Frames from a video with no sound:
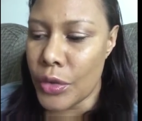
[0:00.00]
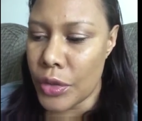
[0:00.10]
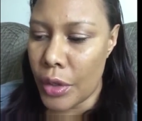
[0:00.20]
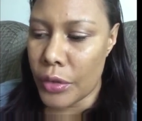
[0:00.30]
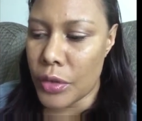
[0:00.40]

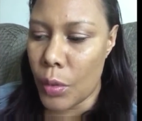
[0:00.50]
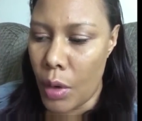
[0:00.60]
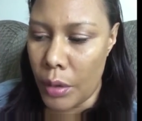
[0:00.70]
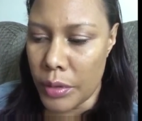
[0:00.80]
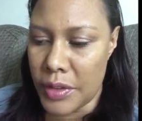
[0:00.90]
those
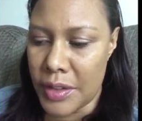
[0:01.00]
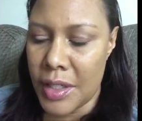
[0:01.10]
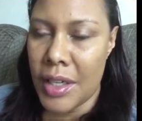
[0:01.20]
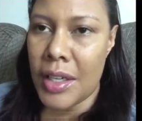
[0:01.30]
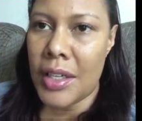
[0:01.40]
quotes
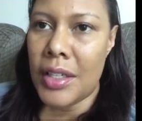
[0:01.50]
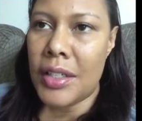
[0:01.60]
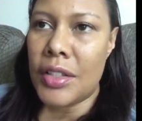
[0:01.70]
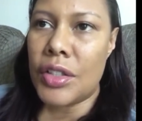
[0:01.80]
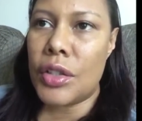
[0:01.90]

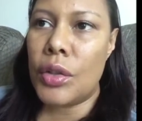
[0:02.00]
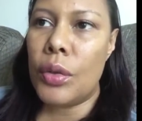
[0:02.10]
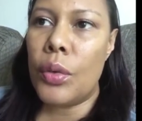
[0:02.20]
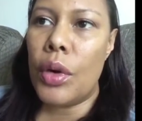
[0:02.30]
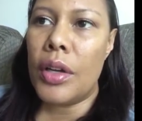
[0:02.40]

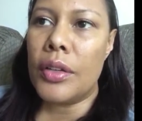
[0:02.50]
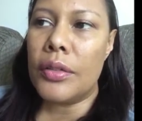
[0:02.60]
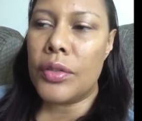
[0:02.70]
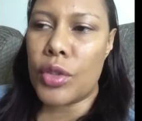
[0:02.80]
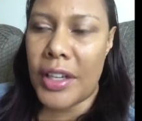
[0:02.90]
to
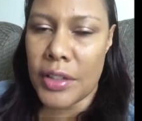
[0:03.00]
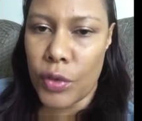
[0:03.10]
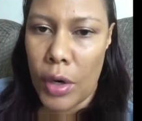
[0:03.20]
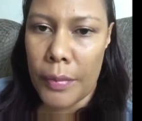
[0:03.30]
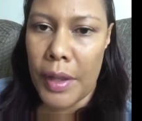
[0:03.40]

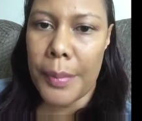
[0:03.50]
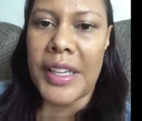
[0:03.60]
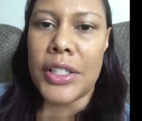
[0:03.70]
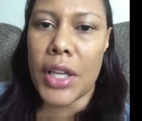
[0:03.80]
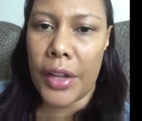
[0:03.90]
transform them
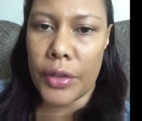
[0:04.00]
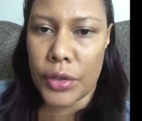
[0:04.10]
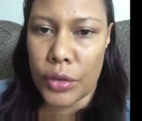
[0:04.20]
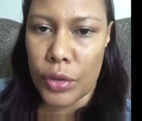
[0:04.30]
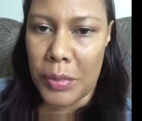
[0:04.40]
into other
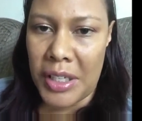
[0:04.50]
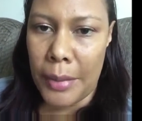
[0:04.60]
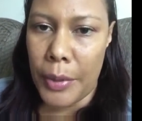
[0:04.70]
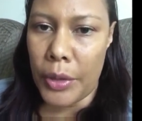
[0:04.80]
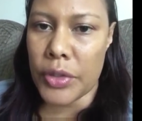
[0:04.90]
social media
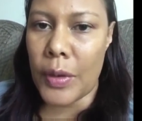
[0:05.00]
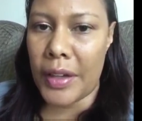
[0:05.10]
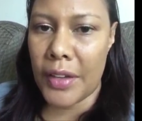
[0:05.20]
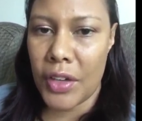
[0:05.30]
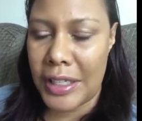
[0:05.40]
posts. So I'll
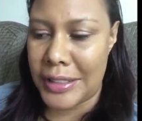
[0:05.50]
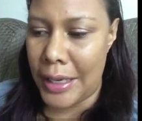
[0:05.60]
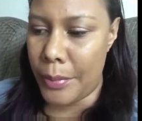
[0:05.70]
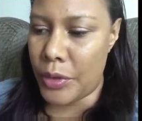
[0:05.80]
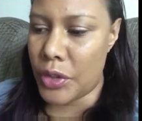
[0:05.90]
give you an
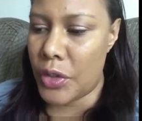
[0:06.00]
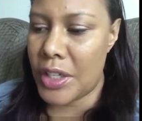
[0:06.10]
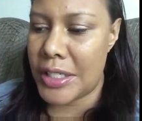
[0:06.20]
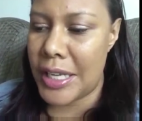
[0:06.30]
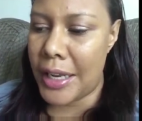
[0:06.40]
example. So you
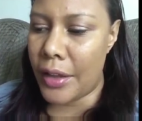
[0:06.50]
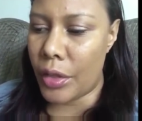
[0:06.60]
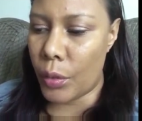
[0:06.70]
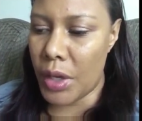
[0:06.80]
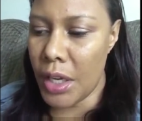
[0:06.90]
can take
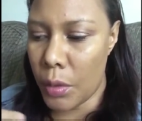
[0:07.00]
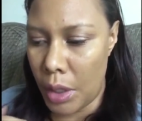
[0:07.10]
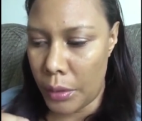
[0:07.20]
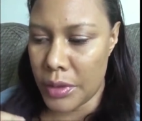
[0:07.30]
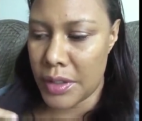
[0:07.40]
3
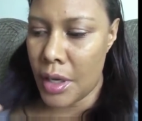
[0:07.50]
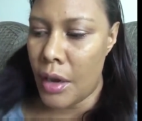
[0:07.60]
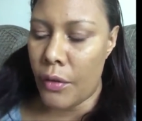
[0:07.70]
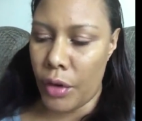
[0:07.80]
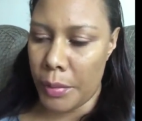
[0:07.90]
quotes
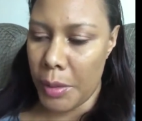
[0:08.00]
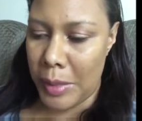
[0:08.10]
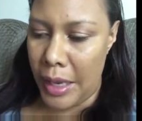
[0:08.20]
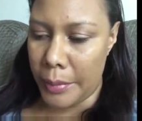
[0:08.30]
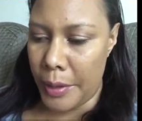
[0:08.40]
from your
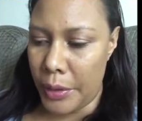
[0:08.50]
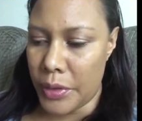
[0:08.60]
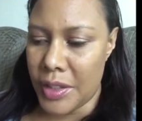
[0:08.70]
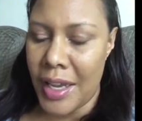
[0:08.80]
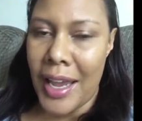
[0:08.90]
blog post
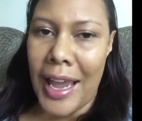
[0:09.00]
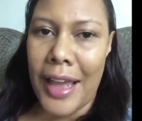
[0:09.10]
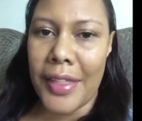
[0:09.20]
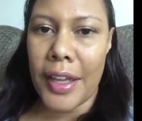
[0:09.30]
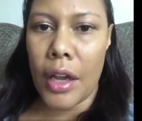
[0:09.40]

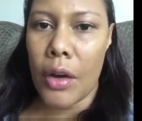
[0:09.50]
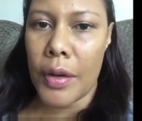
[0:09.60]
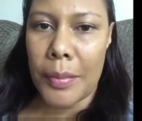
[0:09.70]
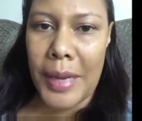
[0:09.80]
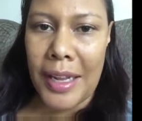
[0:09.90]
and then go
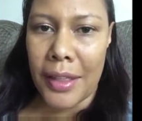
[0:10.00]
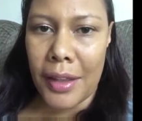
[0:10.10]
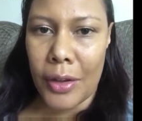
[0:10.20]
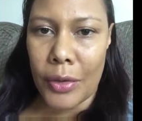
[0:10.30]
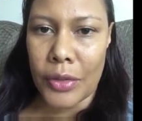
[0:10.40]
and make
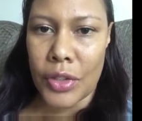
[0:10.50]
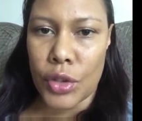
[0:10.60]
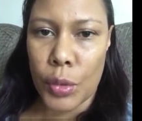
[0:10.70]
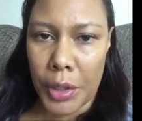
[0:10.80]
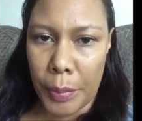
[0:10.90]
those
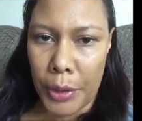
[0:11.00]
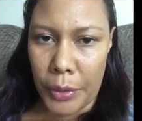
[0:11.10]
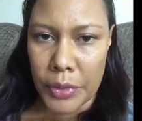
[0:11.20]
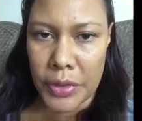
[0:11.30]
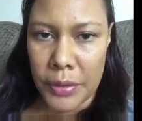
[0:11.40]
Twitter posts.